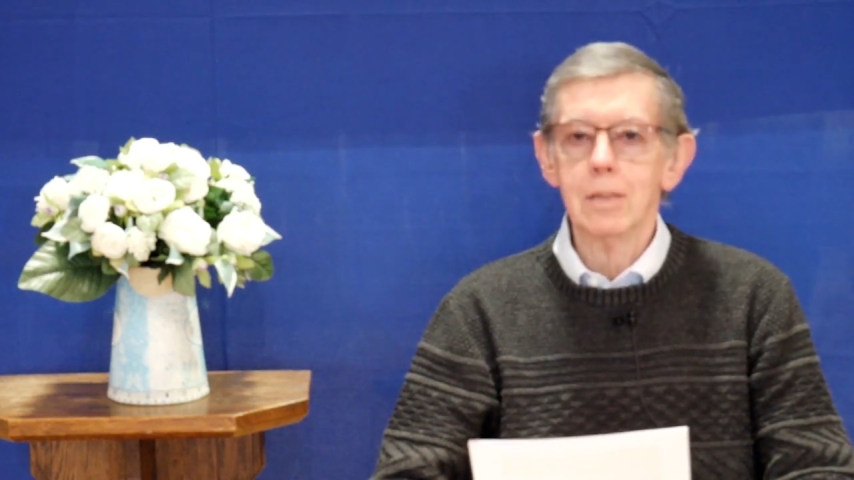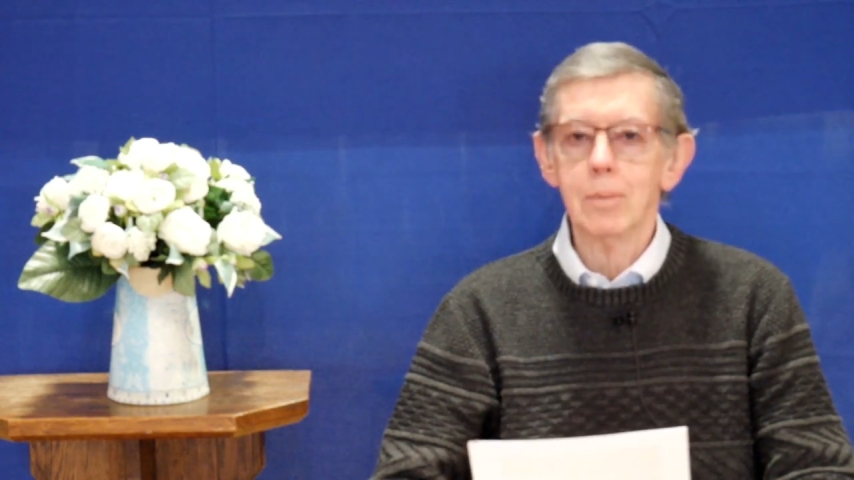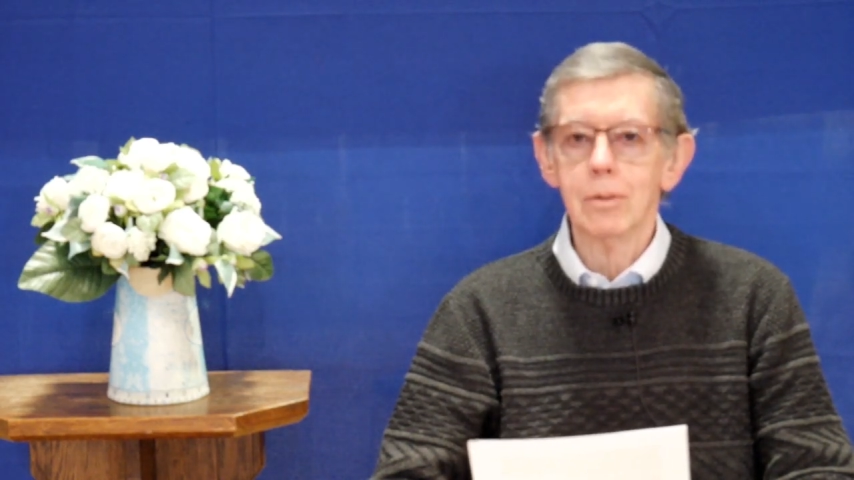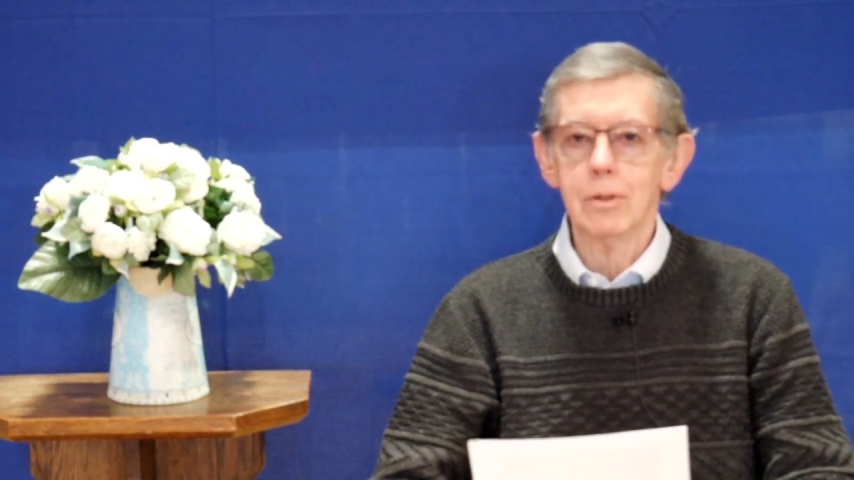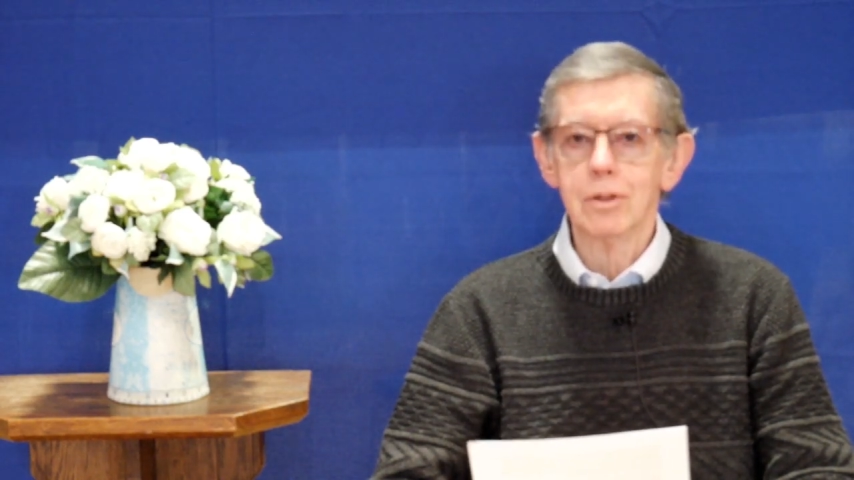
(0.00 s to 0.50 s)

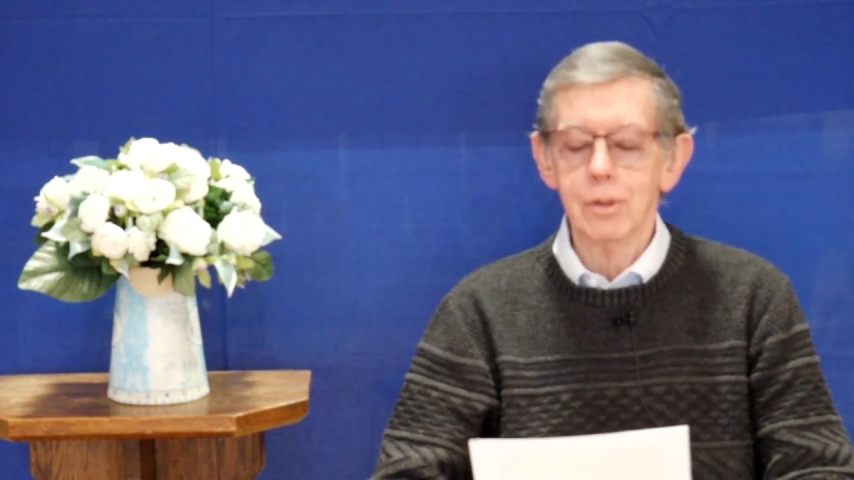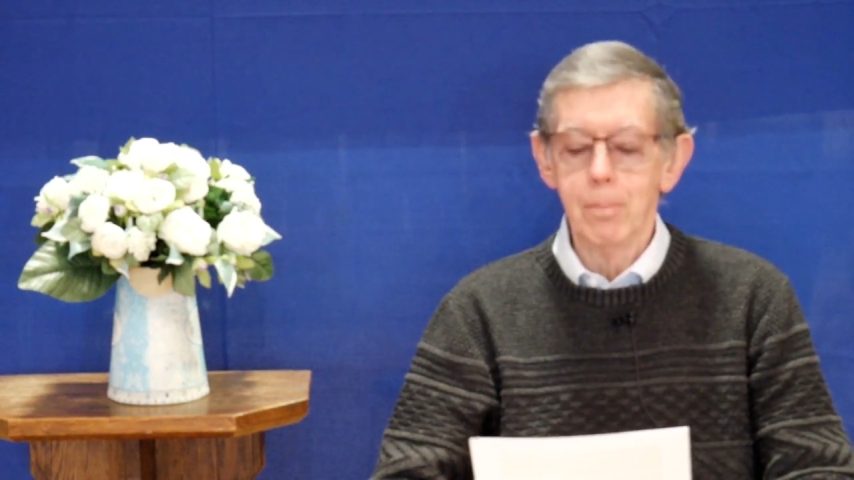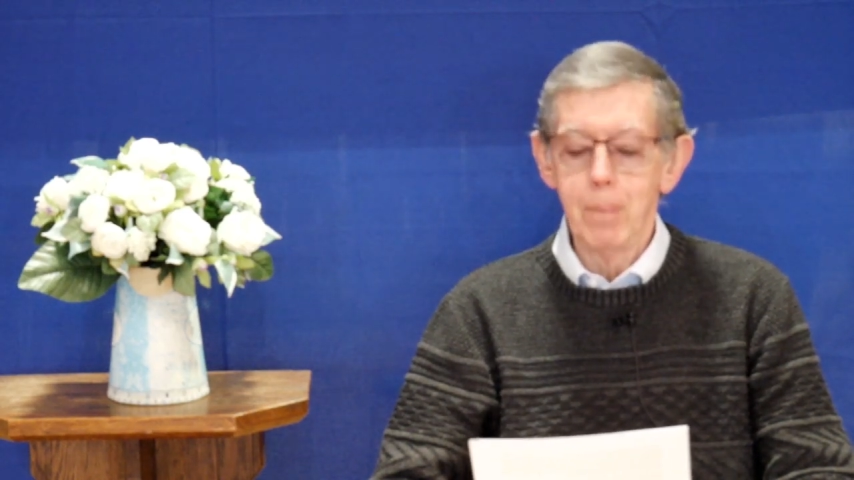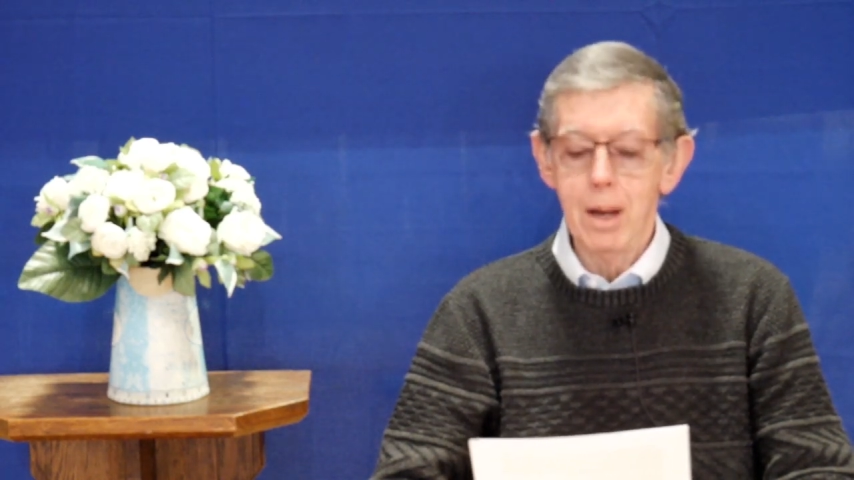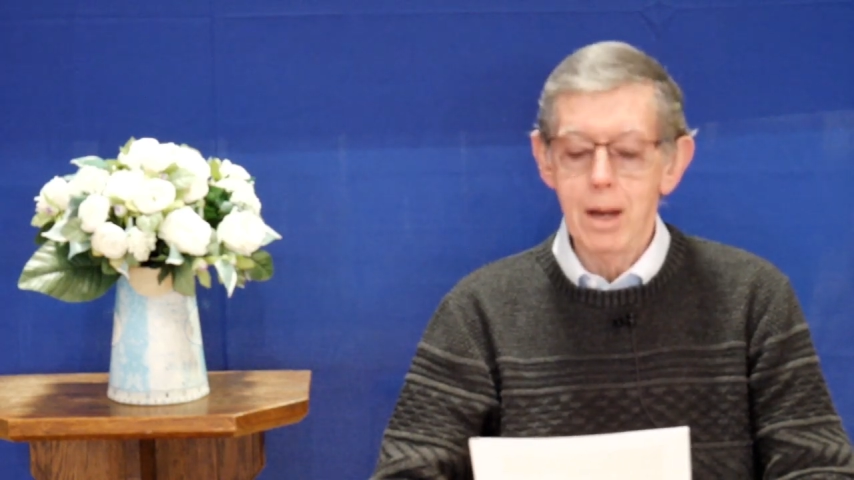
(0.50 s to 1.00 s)
over to the
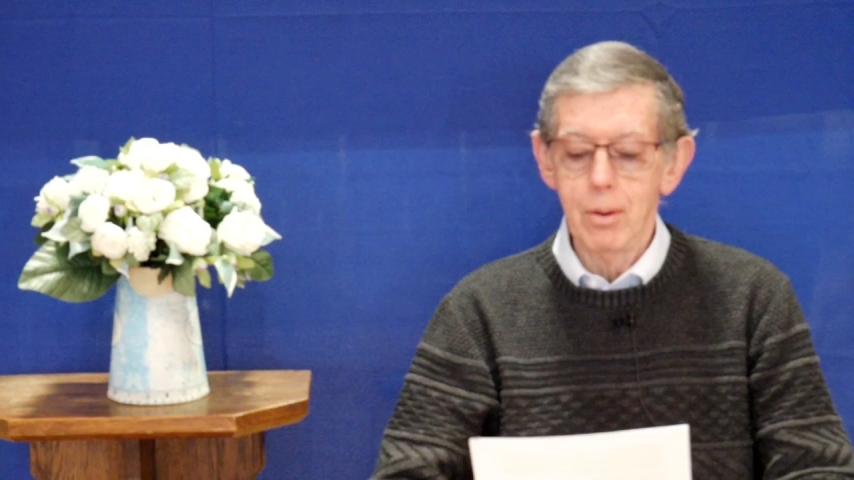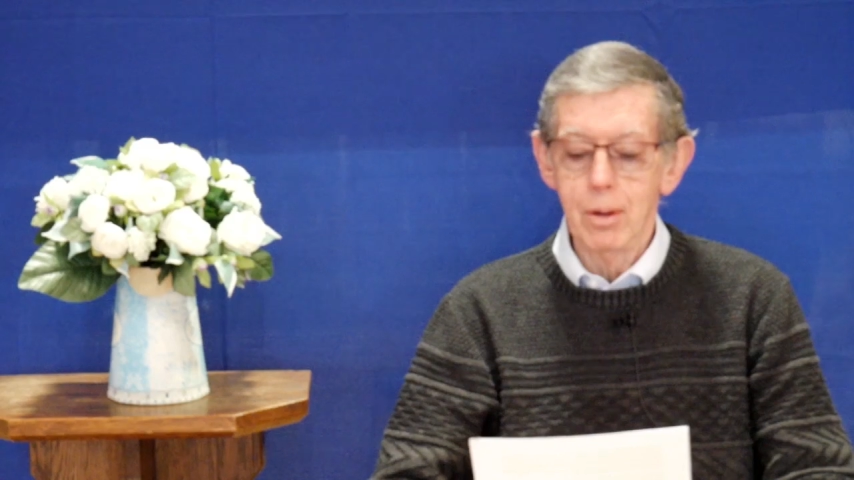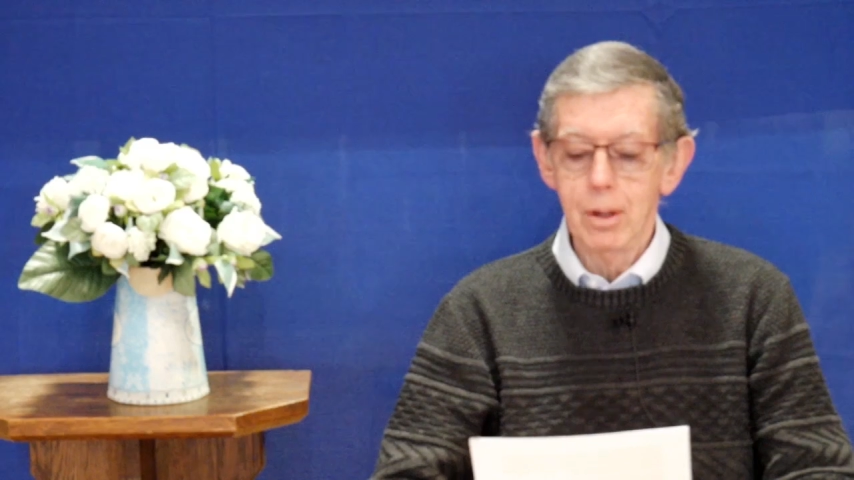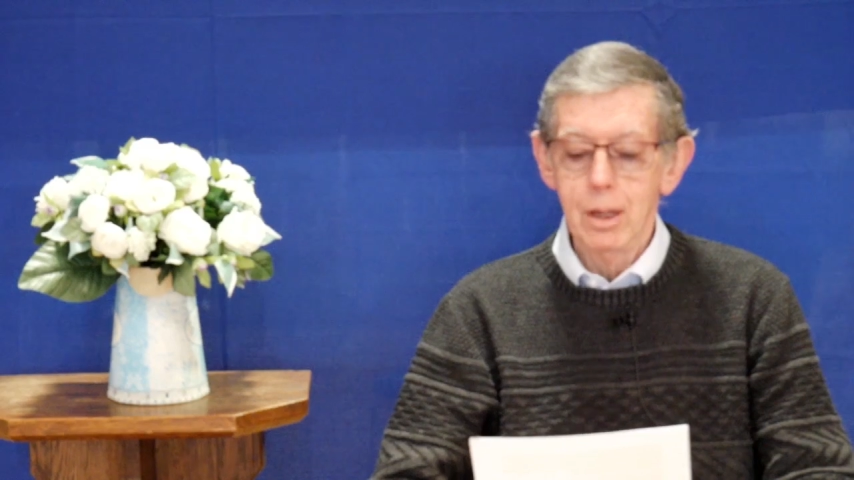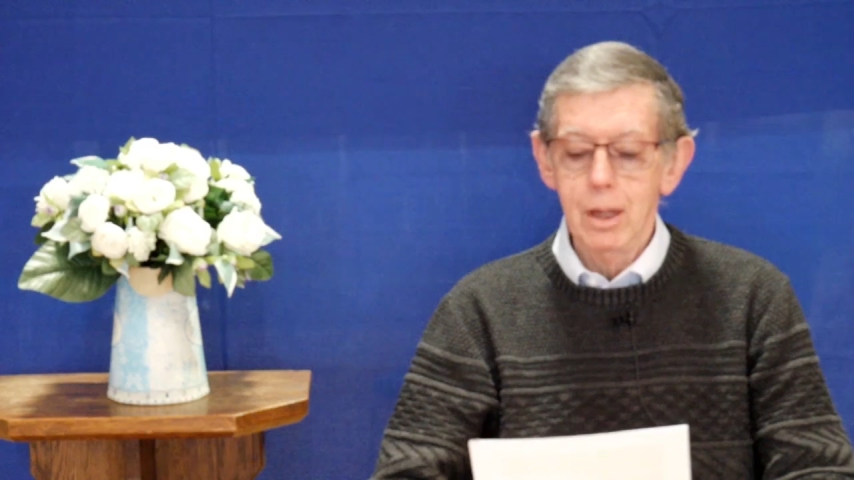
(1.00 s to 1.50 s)
power